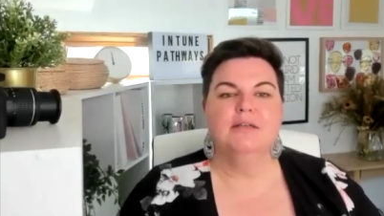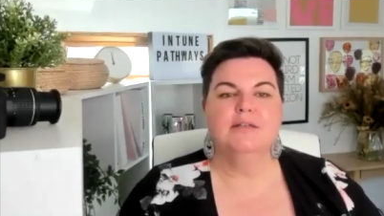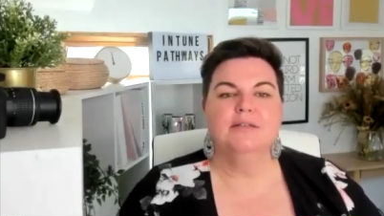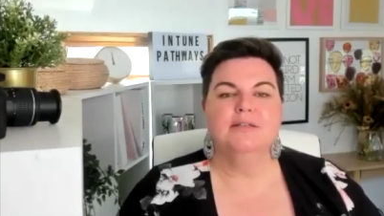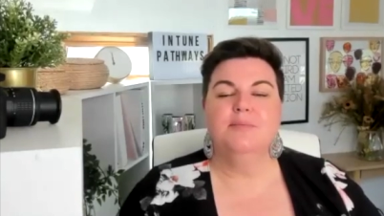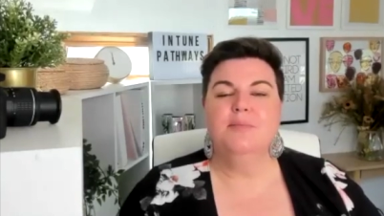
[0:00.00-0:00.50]

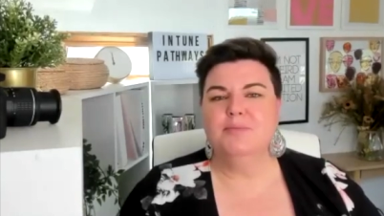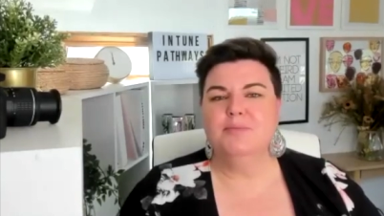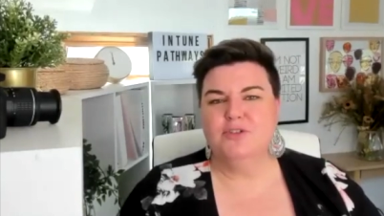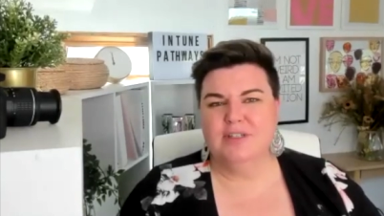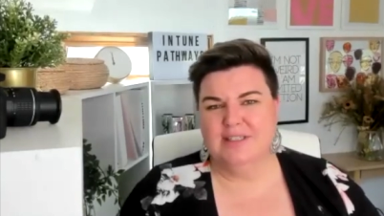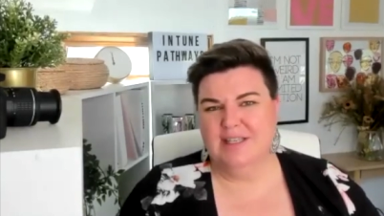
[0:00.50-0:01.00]
Some mums
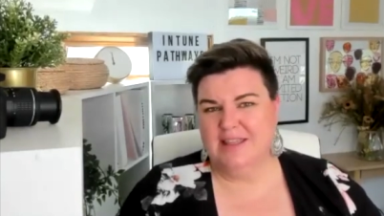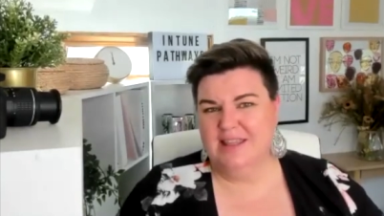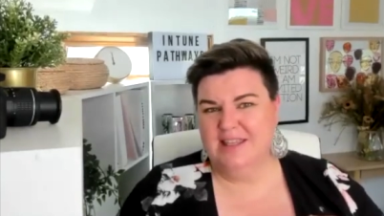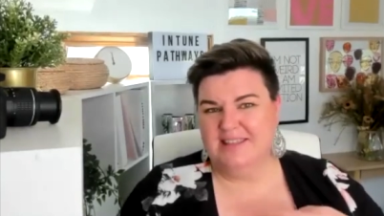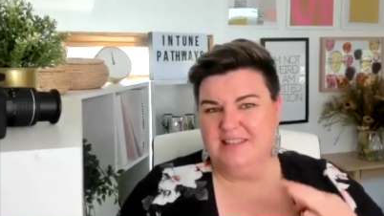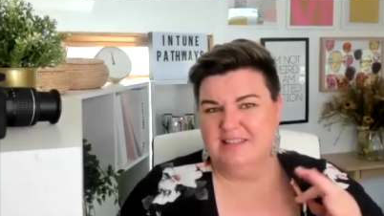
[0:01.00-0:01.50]
dress like
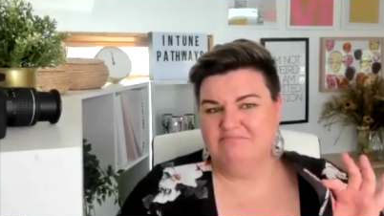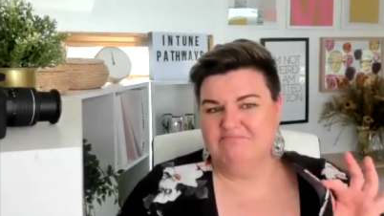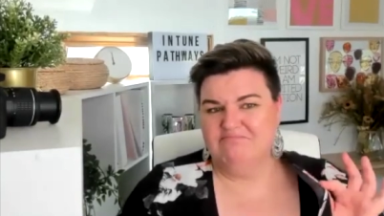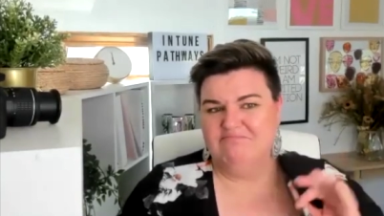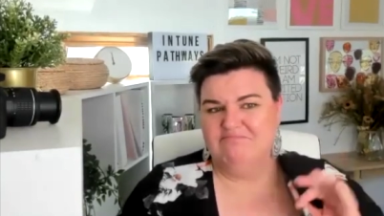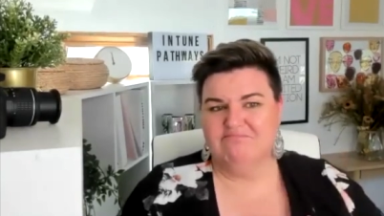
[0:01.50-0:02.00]
this,
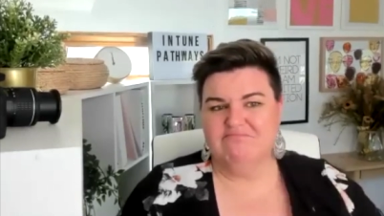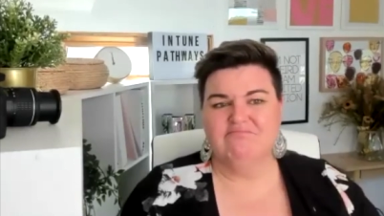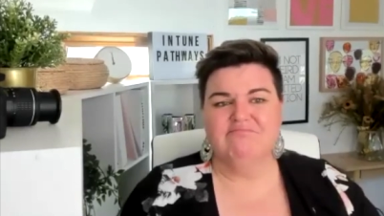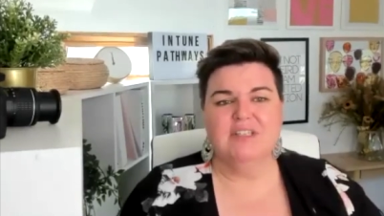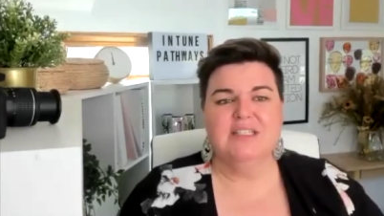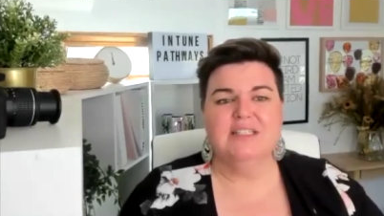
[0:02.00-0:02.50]

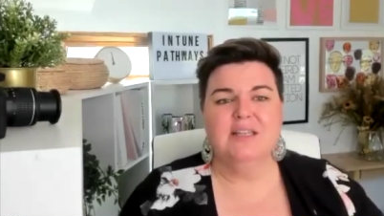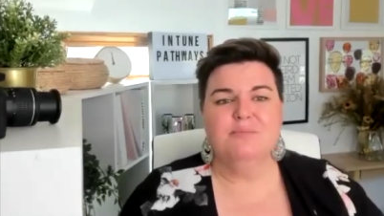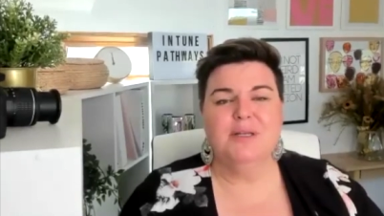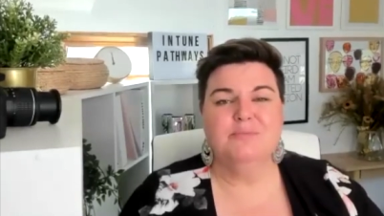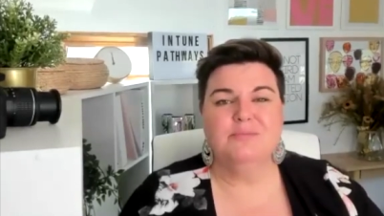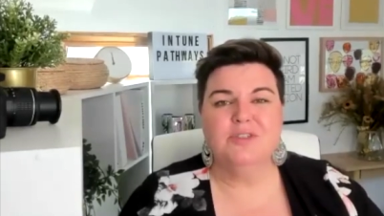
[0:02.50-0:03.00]
and some
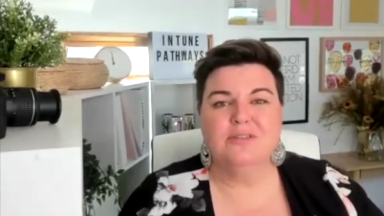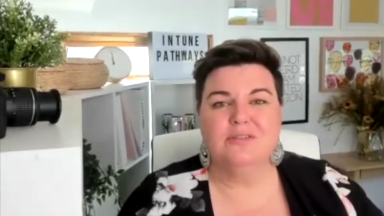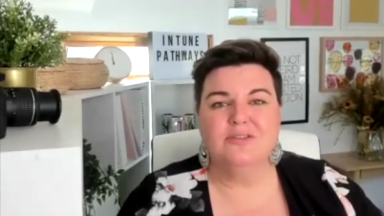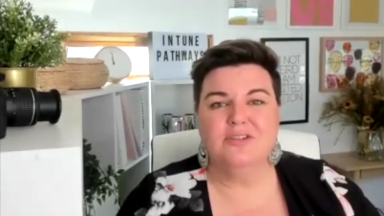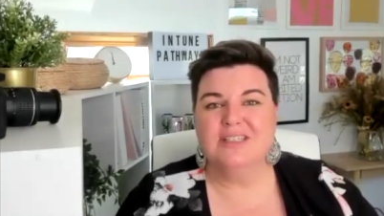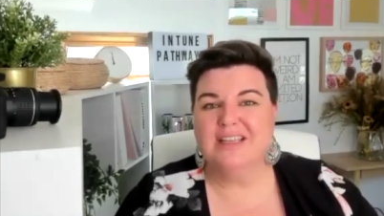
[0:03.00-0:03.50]
mums
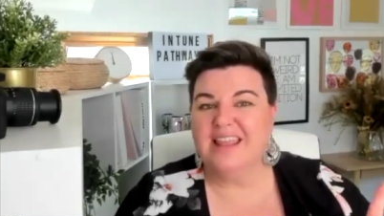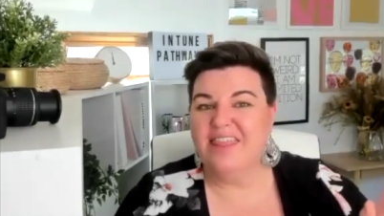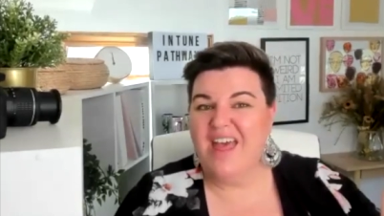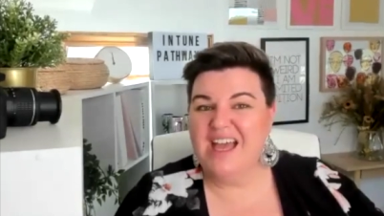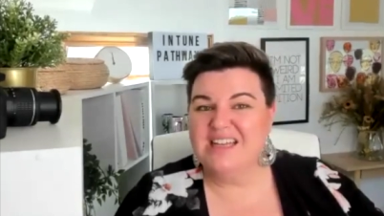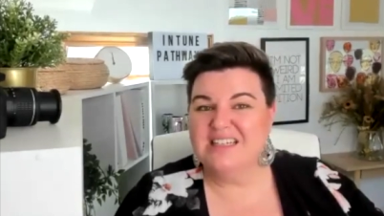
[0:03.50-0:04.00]
dress like
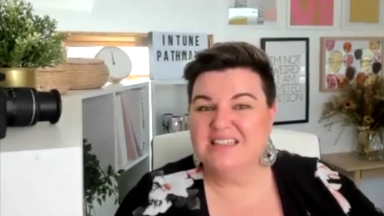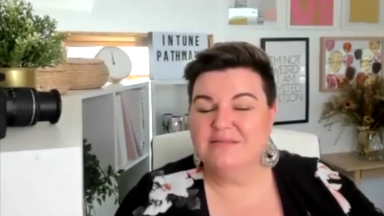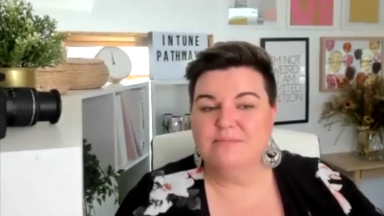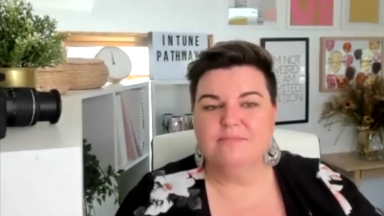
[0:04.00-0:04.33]
that.